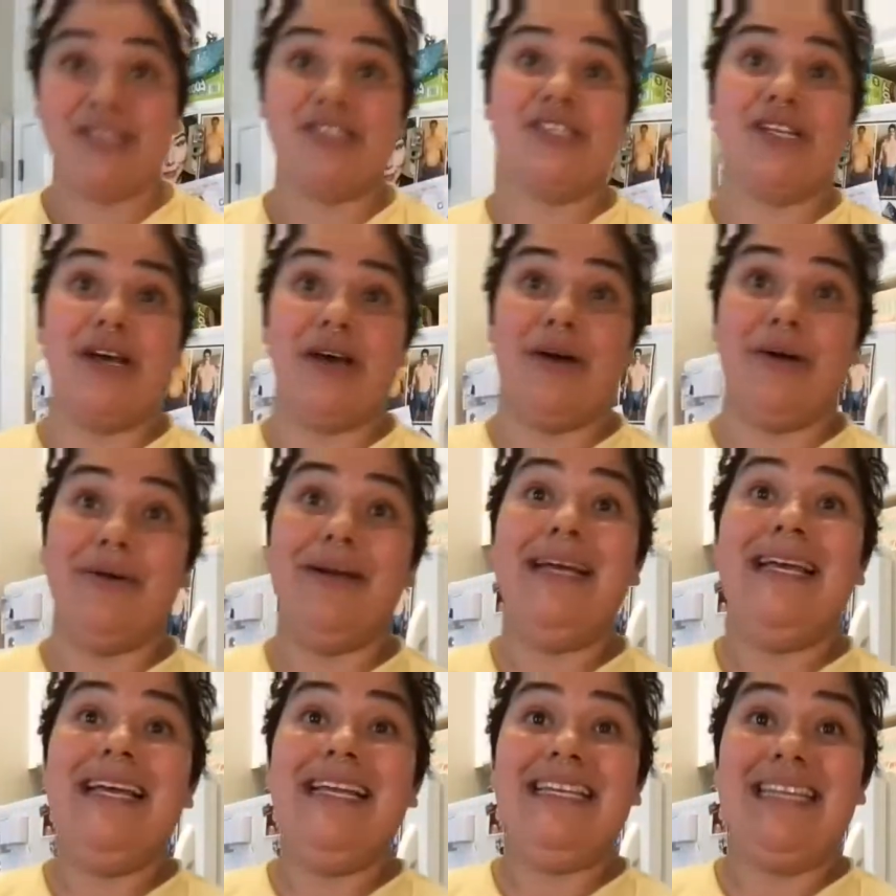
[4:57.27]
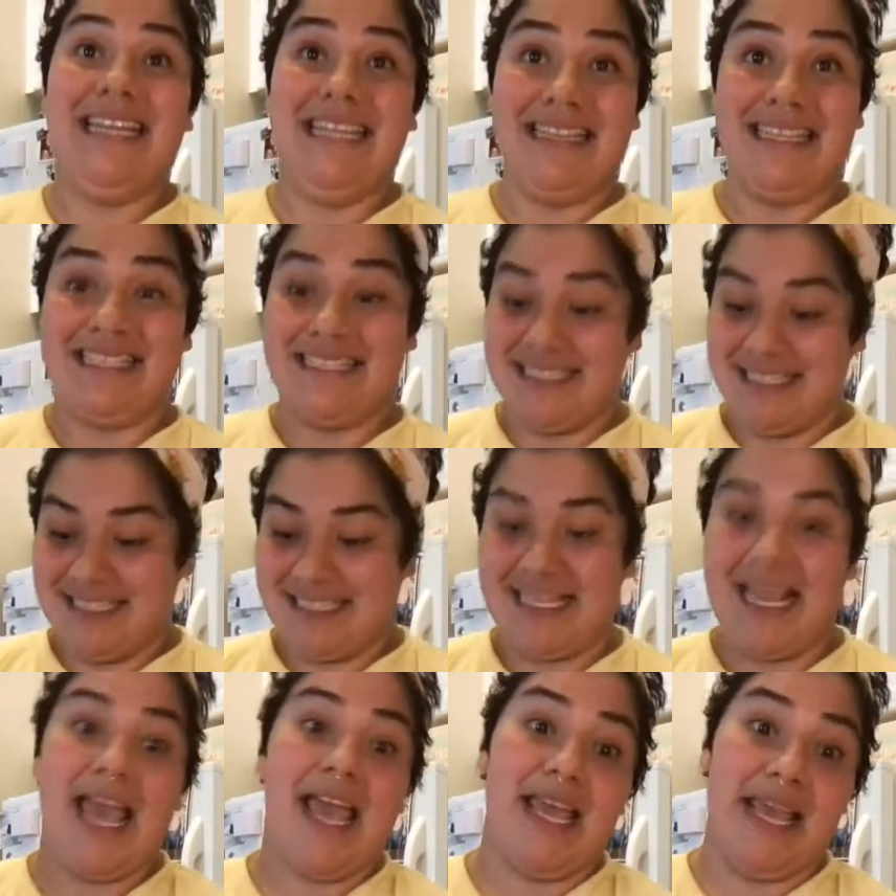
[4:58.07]
So needless to
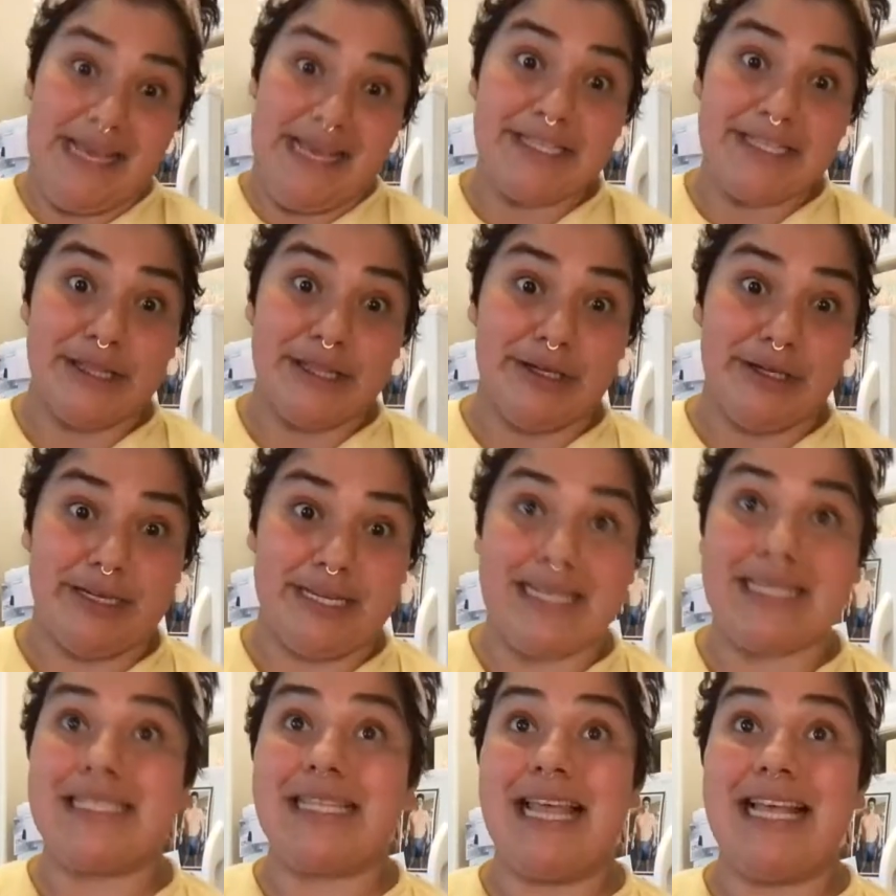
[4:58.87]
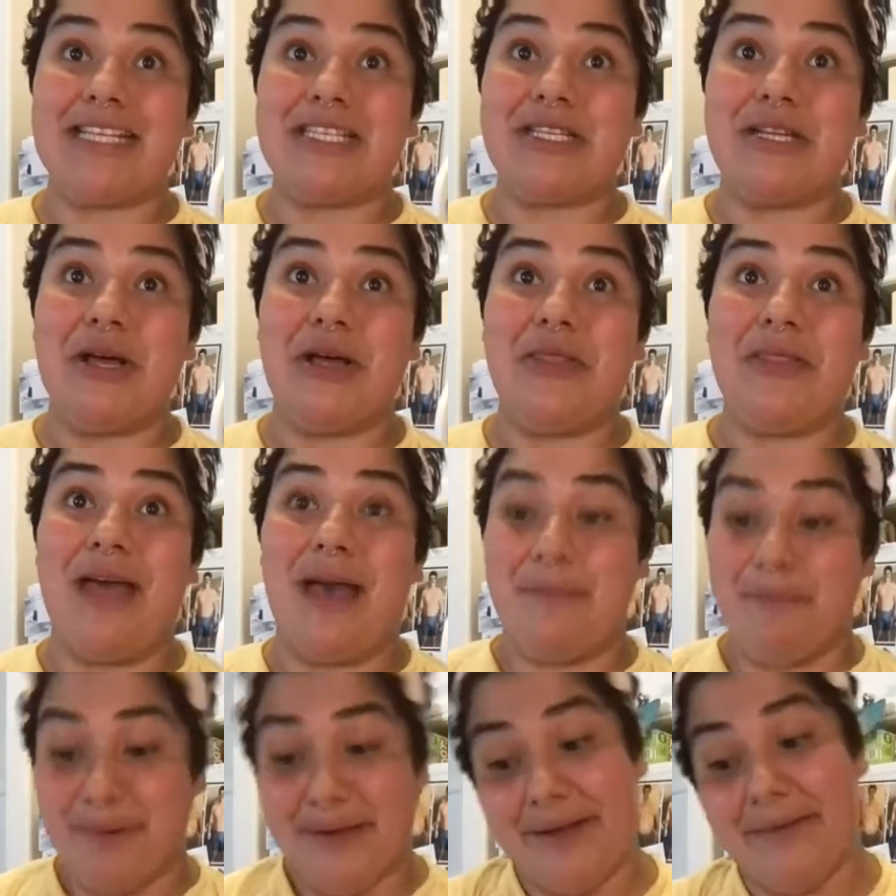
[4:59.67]
say, he's learned his lesson on
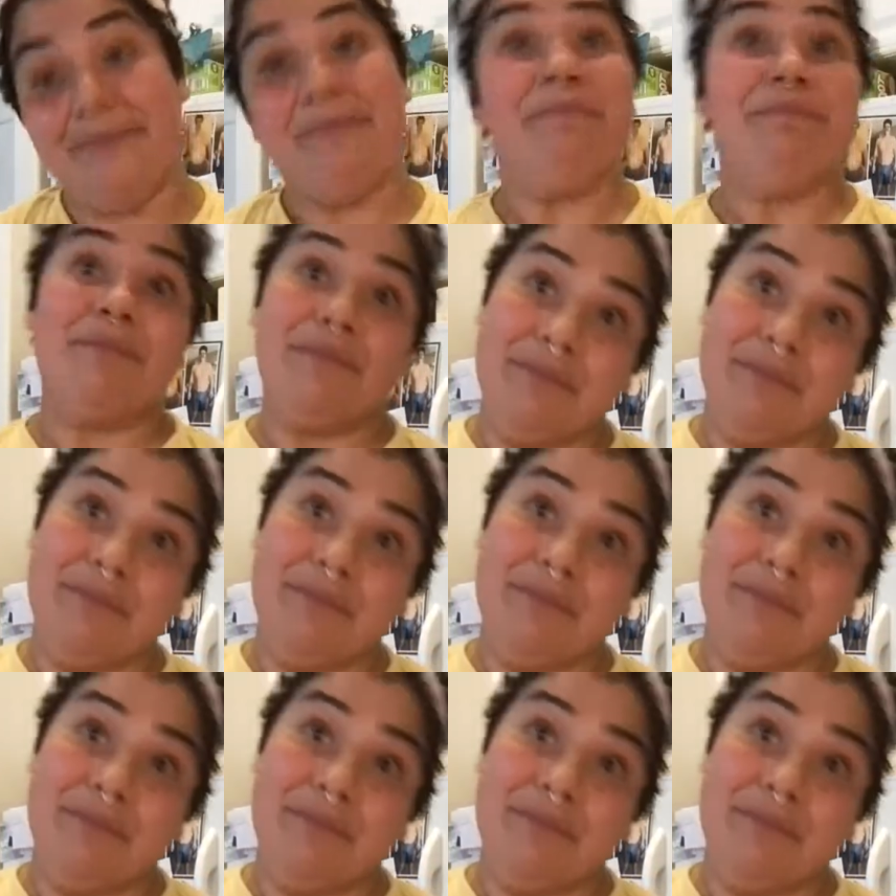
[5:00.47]
that, but